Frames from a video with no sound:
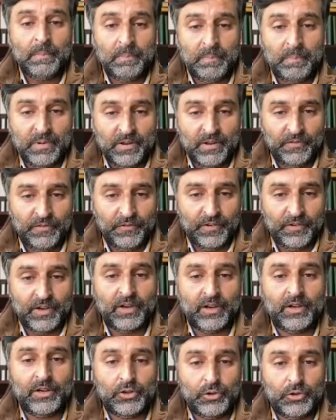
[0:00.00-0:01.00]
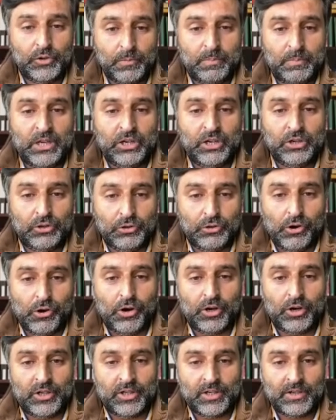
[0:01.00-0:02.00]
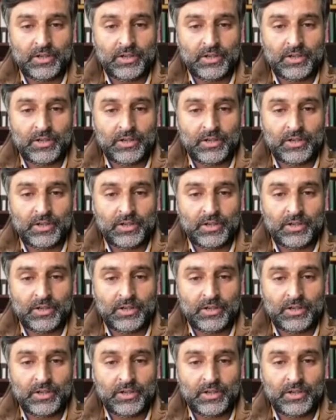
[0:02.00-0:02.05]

prefer to be taught